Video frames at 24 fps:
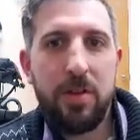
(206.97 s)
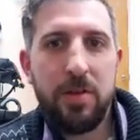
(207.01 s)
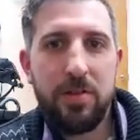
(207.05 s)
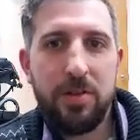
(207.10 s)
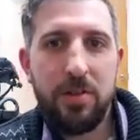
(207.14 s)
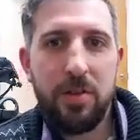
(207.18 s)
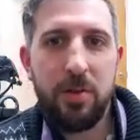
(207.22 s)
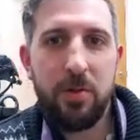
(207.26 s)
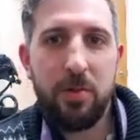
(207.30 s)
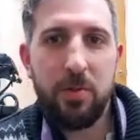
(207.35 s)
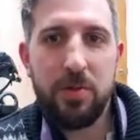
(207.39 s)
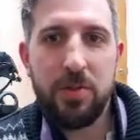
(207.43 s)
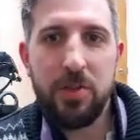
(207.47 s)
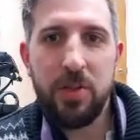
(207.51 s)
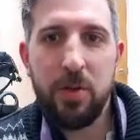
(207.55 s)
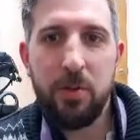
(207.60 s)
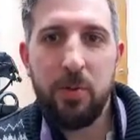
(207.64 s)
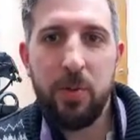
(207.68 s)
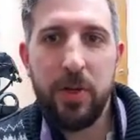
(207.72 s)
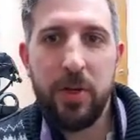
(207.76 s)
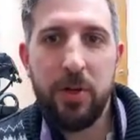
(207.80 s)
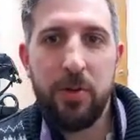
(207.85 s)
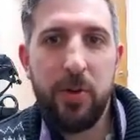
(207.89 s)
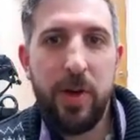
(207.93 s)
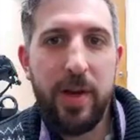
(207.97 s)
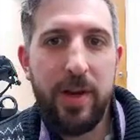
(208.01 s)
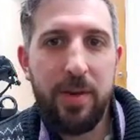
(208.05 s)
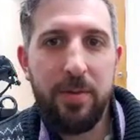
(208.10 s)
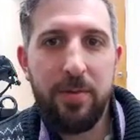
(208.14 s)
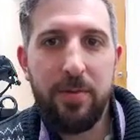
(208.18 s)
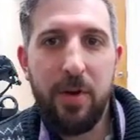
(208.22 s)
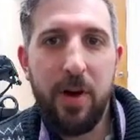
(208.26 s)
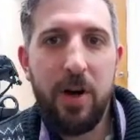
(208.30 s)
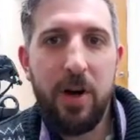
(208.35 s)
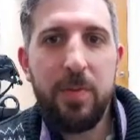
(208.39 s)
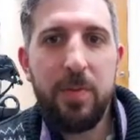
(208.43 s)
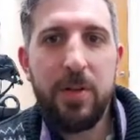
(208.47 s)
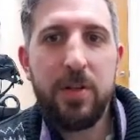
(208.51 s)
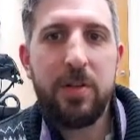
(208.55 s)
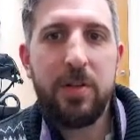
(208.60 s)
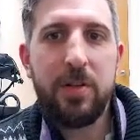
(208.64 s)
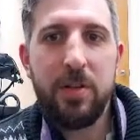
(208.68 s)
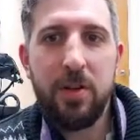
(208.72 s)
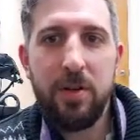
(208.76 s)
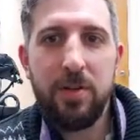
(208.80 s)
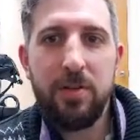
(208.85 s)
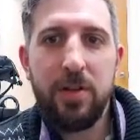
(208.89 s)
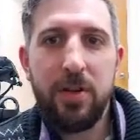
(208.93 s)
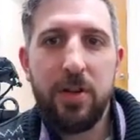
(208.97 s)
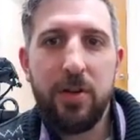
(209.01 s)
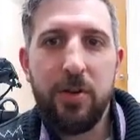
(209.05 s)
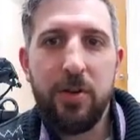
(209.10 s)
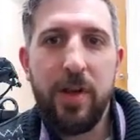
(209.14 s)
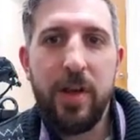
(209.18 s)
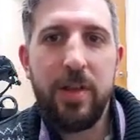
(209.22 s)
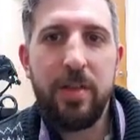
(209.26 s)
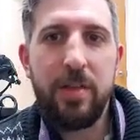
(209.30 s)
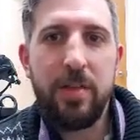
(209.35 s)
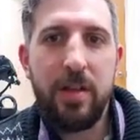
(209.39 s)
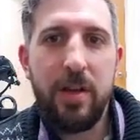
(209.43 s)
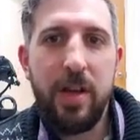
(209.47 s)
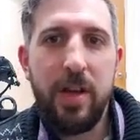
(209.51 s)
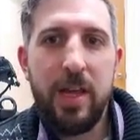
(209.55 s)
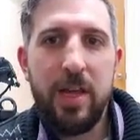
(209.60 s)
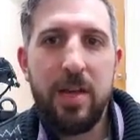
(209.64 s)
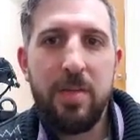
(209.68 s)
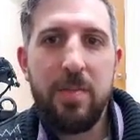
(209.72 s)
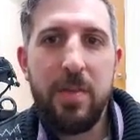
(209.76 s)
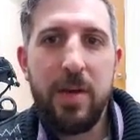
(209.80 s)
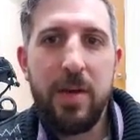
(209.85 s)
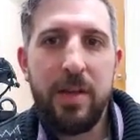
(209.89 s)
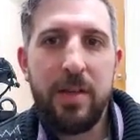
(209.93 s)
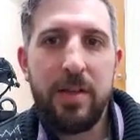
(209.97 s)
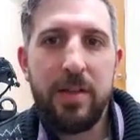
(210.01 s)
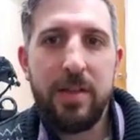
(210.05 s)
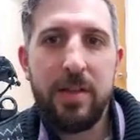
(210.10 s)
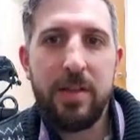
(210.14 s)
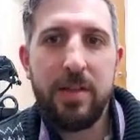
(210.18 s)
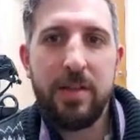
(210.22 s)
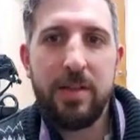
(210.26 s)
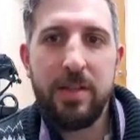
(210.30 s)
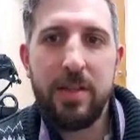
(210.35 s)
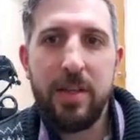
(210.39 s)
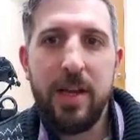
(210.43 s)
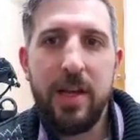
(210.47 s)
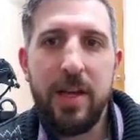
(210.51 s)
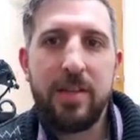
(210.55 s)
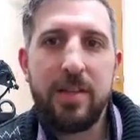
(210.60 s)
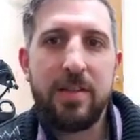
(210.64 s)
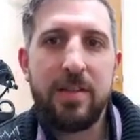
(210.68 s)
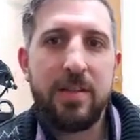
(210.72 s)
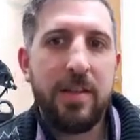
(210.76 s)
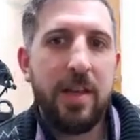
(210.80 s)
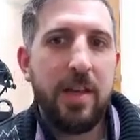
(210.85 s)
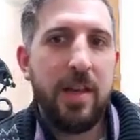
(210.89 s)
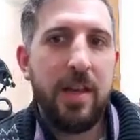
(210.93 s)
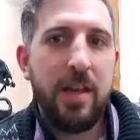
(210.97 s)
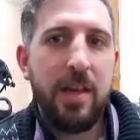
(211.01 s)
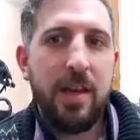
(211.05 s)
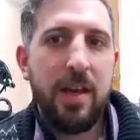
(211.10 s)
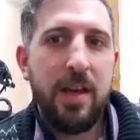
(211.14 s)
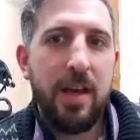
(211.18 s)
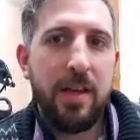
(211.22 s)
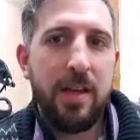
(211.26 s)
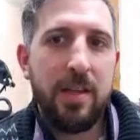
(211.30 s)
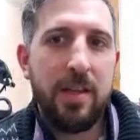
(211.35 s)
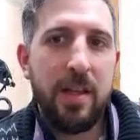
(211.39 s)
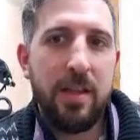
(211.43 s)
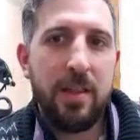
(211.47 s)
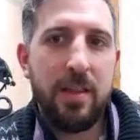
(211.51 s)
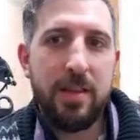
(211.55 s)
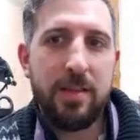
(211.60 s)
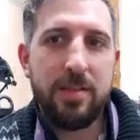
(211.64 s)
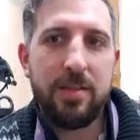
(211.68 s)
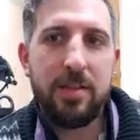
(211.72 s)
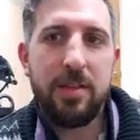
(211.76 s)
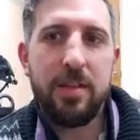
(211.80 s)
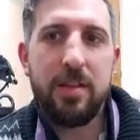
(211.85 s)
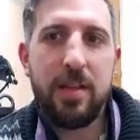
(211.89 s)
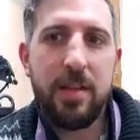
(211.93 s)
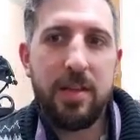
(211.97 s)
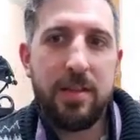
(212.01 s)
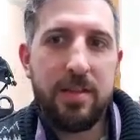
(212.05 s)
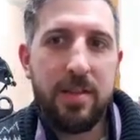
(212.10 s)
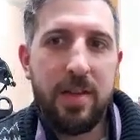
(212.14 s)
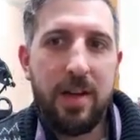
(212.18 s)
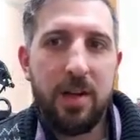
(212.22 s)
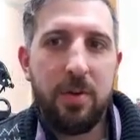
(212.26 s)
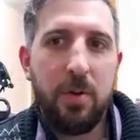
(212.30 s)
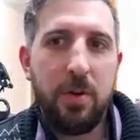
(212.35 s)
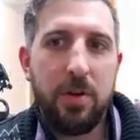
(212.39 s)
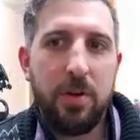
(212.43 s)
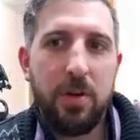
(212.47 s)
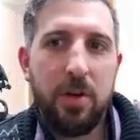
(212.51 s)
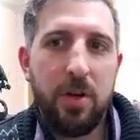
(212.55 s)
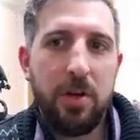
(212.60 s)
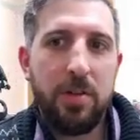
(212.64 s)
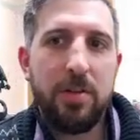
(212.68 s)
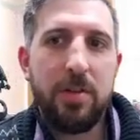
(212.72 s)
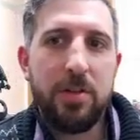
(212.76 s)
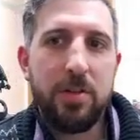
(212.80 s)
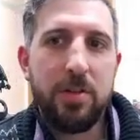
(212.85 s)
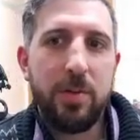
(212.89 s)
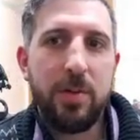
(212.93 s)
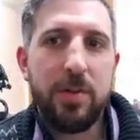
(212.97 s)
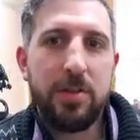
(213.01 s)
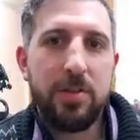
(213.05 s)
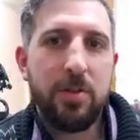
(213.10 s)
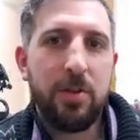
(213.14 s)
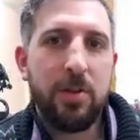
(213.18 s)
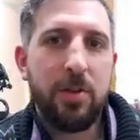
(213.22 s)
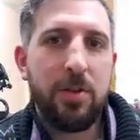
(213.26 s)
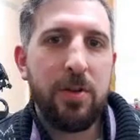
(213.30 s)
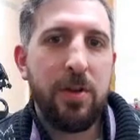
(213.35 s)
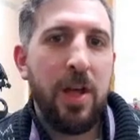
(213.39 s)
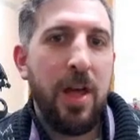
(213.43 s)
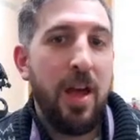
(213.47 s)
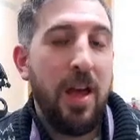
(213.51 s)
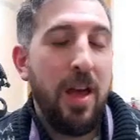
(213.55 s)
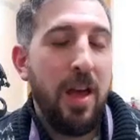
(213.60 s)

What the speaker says: So we create an environment, Conda create, the name NTCS, and then these are things that I want Conda to install.